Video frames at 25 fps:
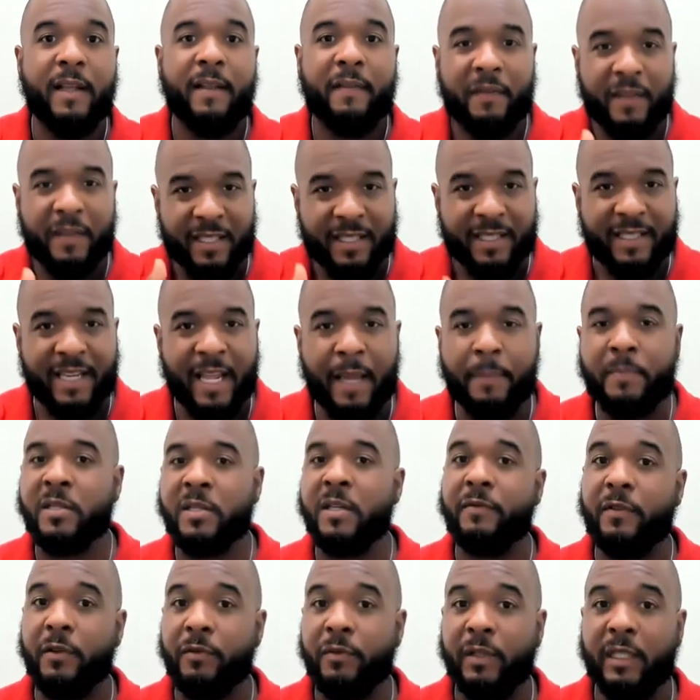The steps
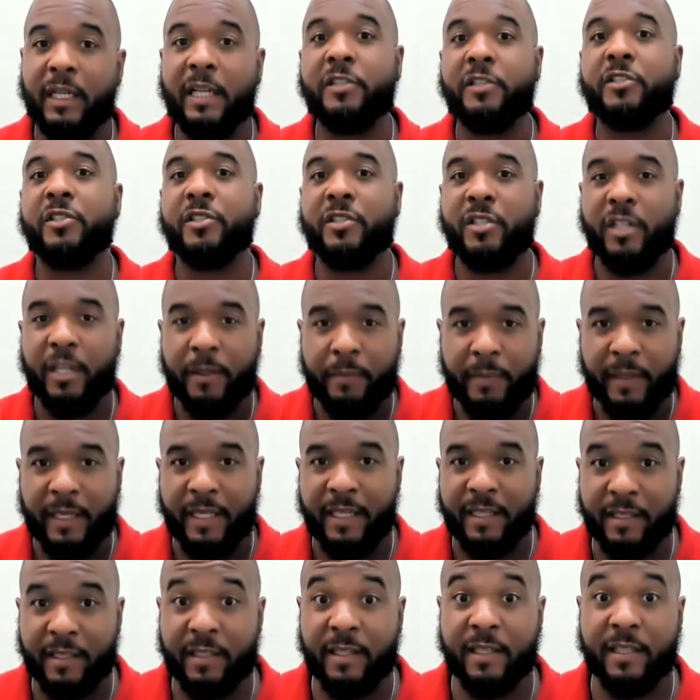of the relationship
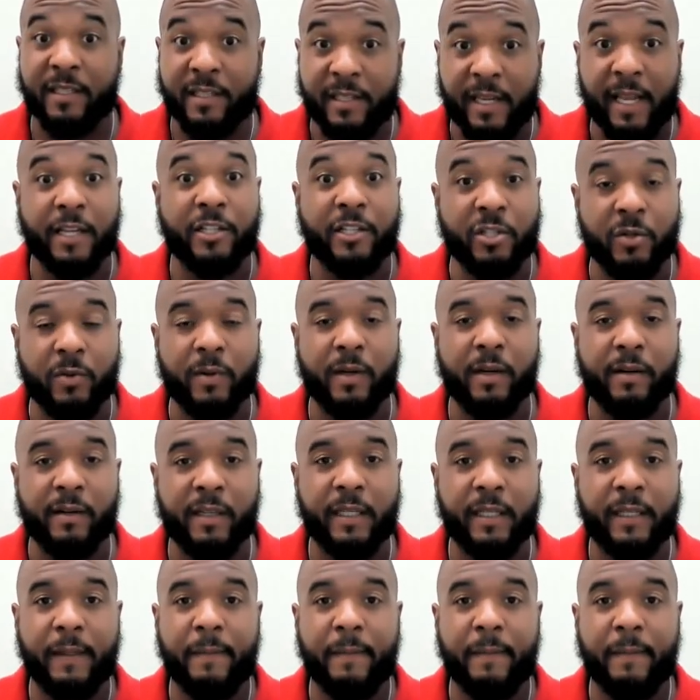is the sanctuary.